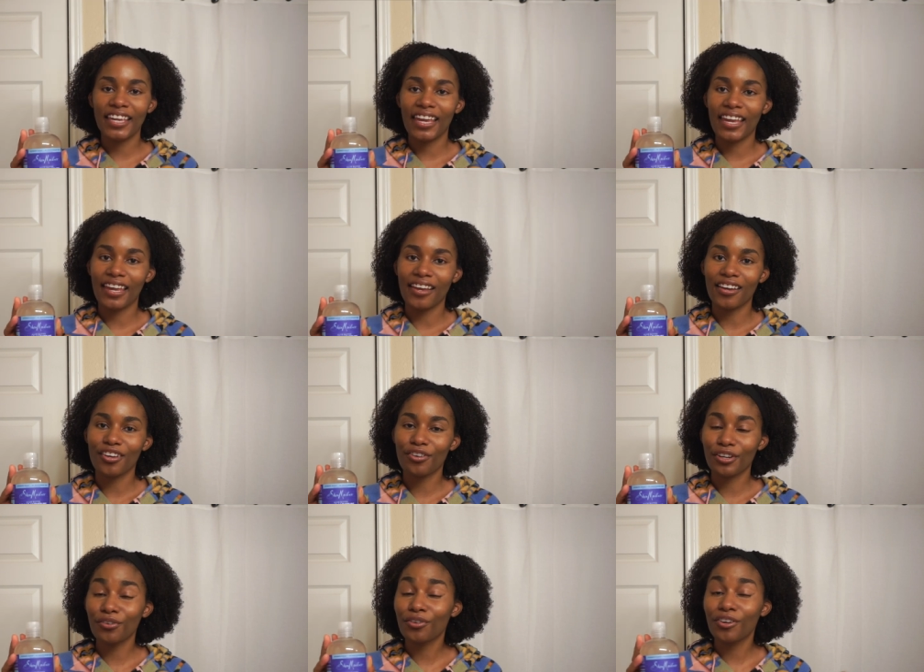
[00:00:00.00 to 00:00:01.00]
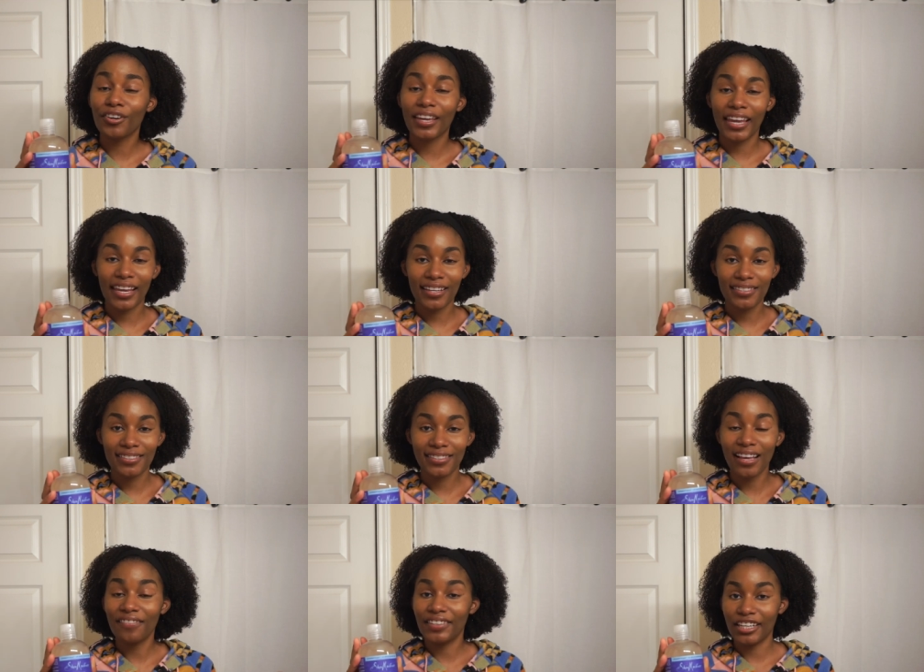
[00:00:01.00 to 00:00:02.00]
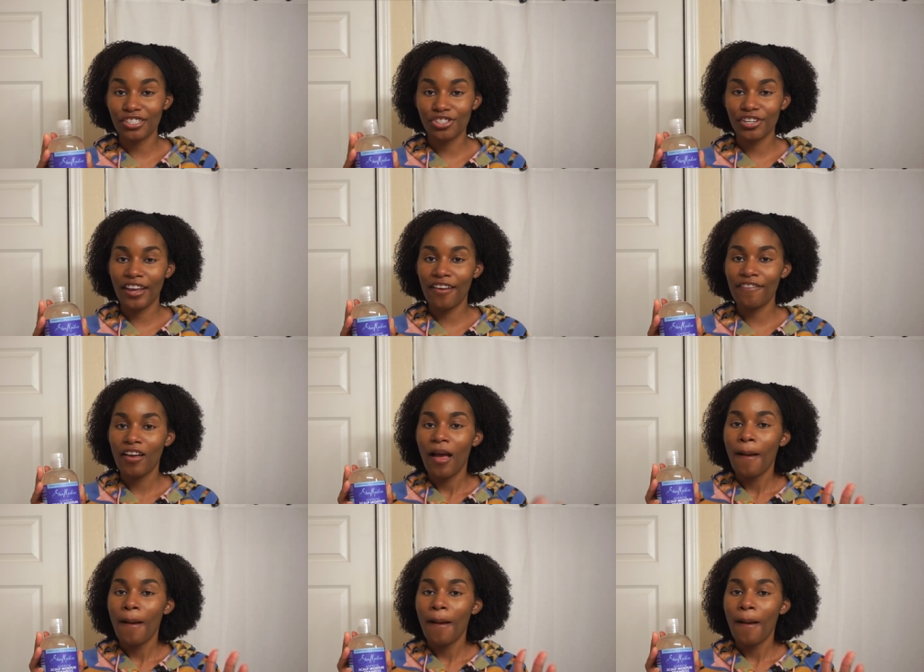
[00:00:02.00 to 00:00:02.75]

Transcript: a critical case of dandruff,